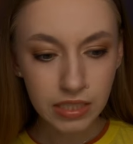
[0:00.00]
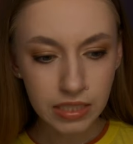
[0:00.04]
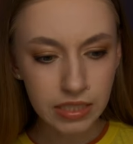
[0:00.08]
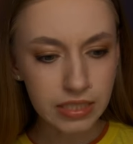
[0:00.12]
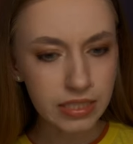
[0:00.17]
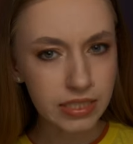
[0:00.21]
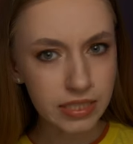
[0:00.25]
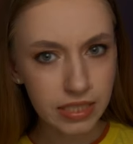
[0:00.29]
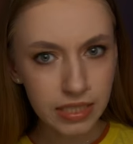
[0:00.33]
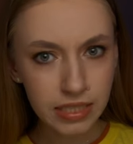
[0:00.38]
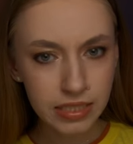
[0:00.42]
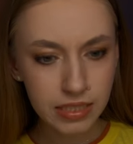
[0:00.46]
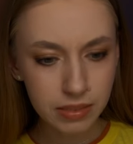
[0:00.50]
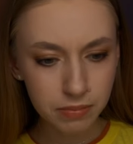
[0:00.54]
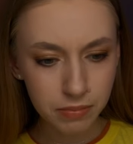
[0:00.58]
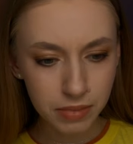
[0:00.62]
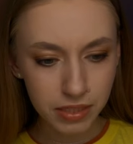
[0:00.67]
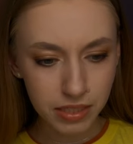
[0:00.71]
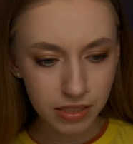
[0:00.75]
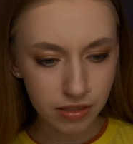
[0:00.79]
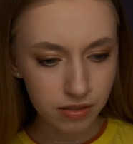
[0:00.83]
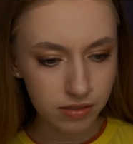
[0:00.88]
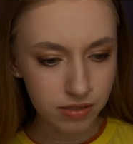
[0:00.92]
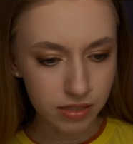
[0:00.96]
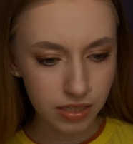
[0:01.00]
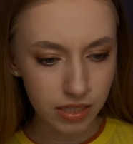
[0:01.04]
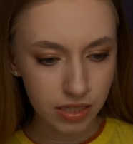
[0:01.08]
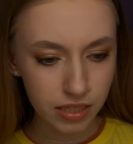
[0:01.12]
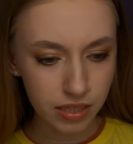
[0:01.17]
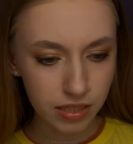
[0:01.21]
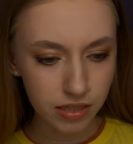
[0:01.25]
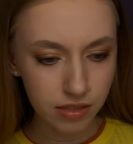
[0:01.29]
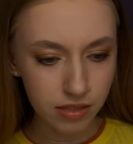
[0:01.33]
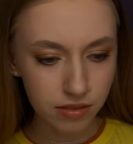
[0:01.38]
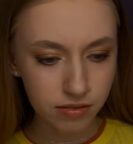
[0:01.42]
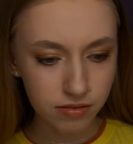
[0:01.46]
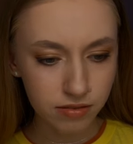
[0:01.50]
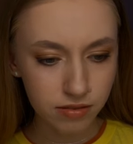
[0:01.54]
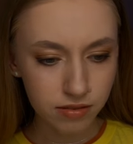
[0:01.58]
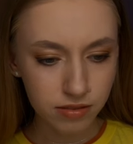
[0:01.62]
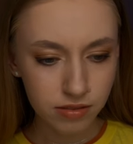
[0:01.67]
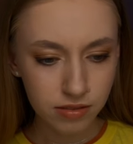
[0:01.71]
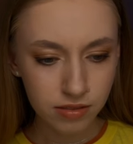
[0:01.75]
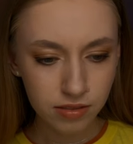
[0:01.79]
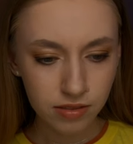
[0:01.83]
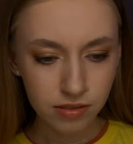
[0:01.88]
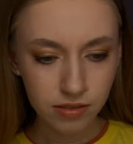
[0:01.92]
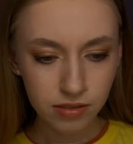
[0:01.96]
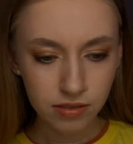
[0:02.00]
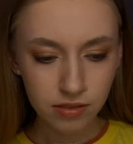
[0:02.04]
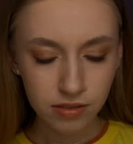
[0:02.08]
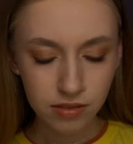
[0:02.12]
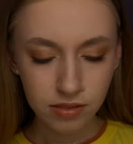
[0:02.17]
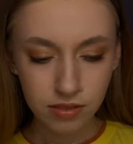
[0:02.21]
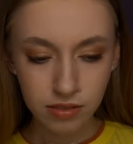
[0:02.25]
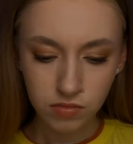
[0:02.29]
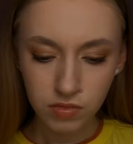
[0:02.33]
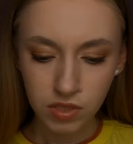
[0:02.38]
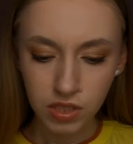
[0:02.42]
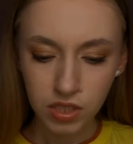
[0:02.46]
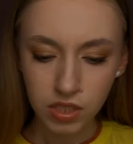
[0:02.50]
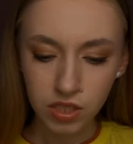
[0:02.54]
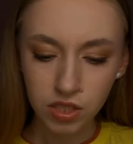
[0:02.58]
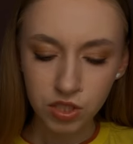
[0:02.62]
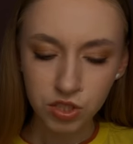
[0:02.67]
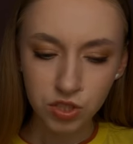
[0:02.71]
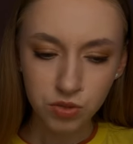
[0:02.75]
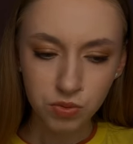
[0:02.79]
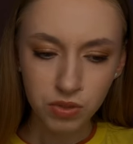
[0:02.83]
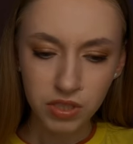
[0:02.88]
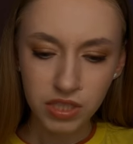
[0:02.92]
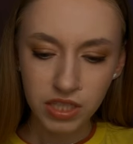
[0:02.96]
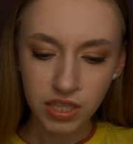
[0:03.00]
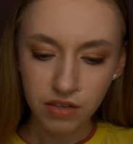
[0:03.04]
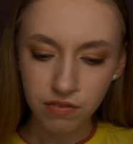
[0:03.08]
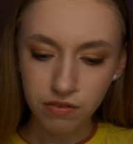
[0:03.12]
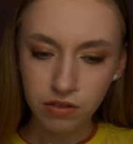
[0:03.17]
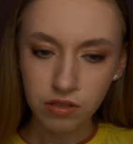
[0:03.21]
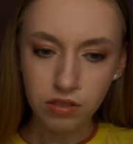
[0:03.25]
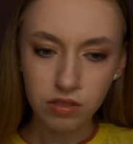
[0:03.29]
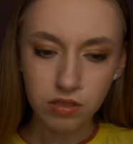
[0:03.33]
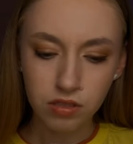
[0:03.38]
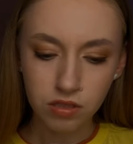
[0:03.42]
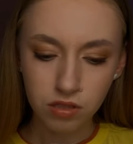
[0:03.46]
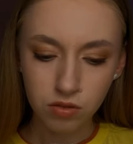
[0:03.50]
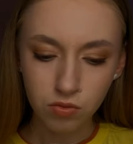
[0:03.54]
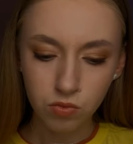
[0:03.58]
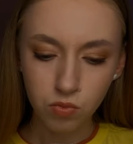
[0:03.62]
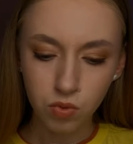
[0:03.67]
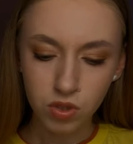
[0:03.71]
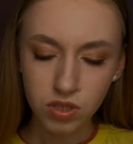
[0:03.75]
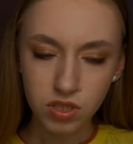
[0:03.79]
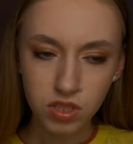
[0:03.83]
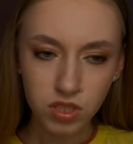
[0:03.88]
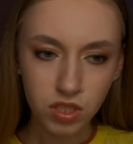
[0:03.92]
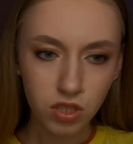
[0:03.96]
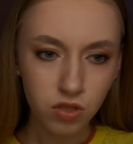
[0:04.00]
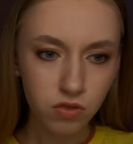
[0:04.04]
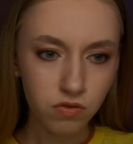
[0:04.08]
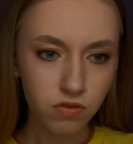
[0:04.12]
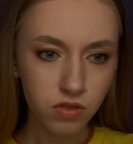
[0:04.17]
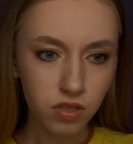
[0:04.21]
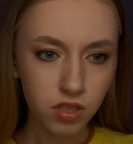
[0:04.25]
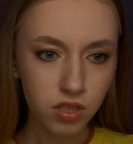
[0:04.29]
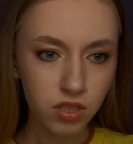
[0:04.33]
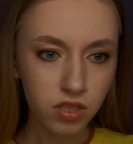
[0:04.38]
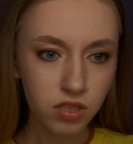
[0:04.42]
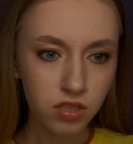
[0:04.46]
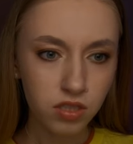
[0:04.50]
You sing somebody else, lady. Just want to give it a little once over,